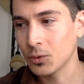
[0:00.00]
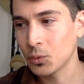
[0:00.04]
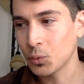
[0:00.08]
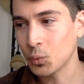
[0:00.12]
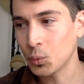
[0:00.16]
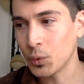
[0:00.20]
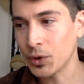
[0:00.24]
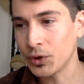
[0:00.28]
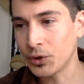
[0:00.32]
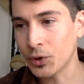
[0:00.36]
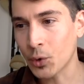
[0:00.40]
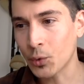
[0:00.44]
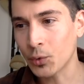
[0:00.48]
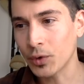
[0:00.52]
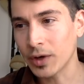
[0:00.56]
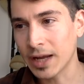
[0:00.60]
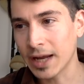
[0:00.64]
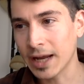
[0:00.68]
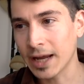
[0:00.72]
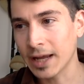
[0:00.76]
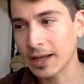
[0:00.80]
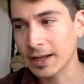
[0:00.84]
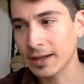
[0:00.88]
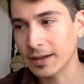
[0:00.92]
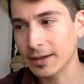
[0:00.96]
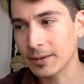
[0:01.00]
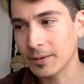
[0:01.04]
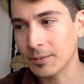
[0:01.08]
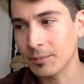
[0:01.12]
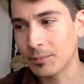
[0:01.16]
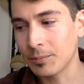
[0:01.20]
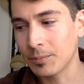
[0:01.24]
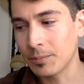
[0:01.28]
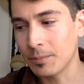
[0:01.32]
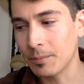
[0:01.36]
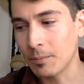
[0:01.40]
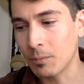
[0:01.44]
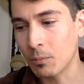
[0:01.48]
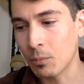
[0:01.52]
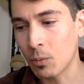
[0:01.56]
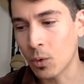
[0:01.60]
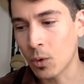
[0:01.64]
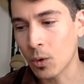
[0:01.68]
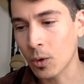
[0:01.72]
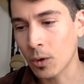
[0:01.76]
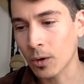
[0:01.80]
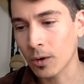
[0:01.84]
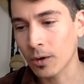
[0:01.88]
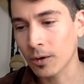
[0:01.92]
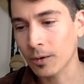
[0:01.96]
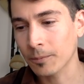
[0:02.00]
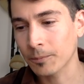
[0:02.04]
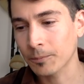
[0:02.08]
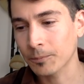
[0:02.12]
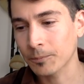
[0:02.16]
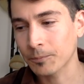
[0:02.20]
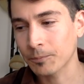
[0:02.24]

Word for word: we don't get more